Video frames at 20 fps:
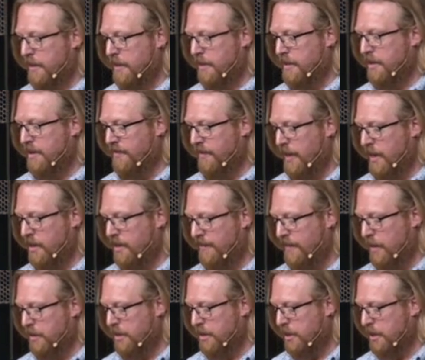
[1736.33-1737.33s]
if
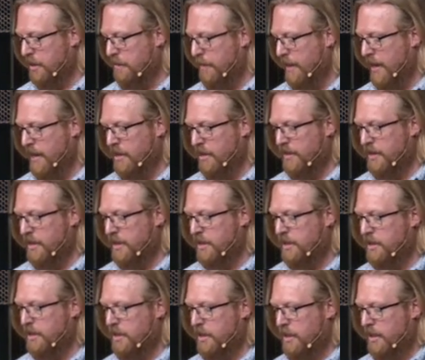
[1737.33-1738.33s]
I was to compile
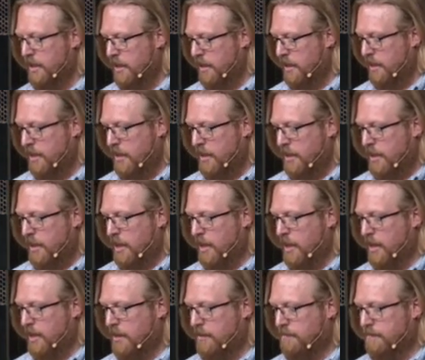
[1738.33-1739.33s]
this,
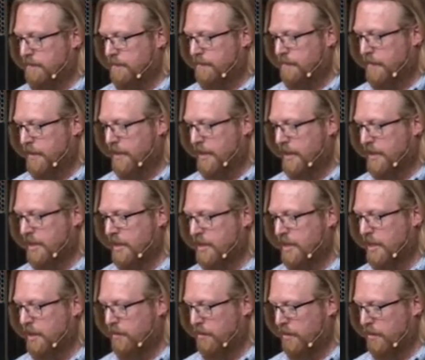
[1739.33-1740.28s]
as I said, it